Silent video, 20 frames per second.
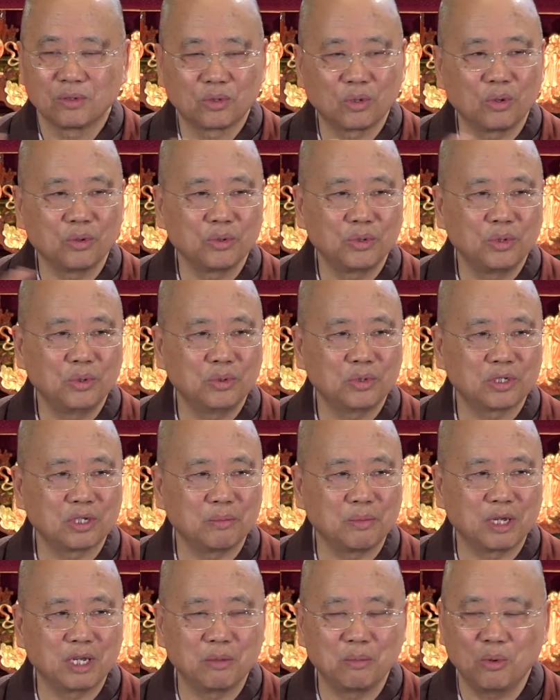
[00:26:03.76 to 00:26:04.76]
don't use
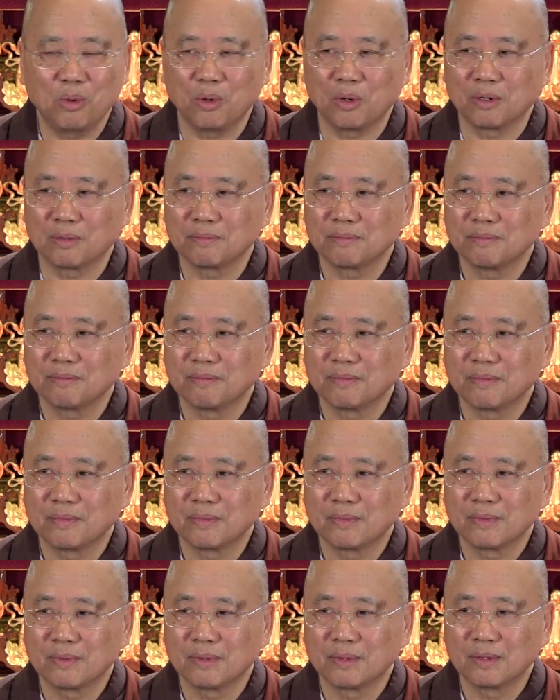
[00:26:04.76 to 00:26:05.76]
them anymore.
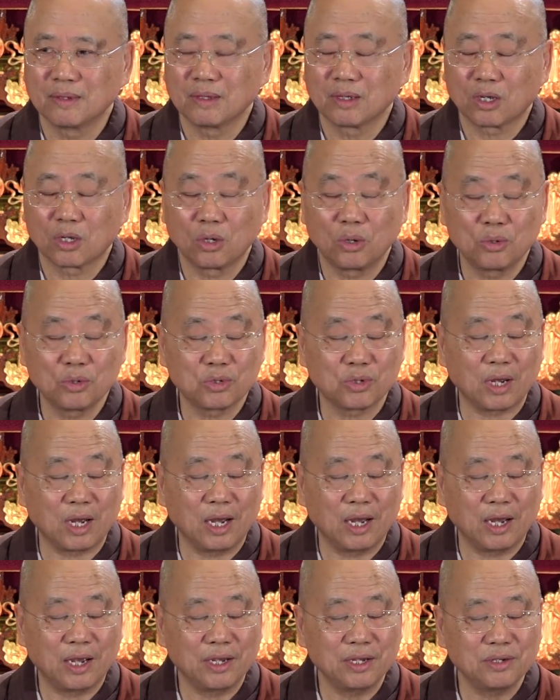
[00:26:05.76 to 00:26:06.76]
Close your
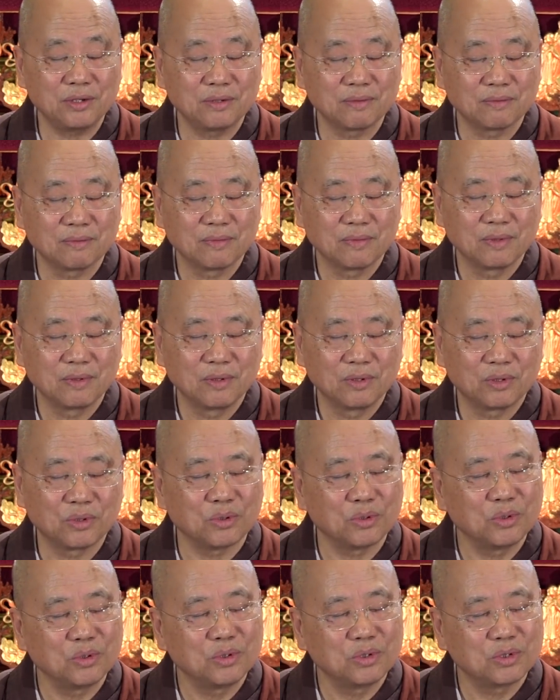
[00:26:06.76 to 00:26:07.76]
eyes.
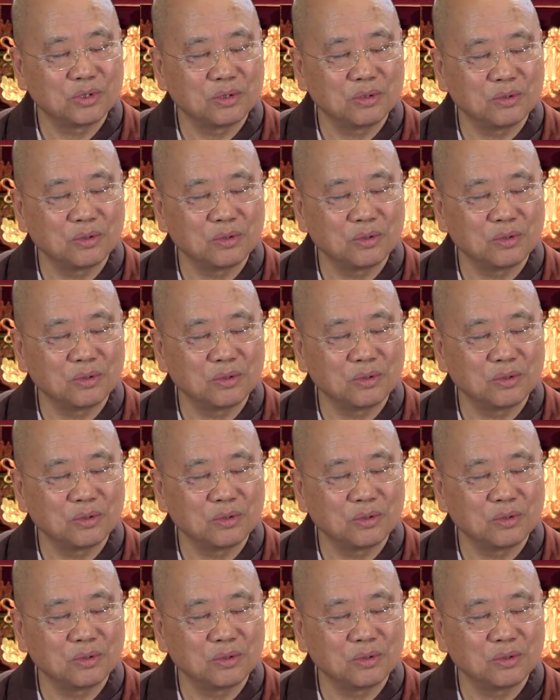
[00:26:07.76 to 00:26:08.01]
So you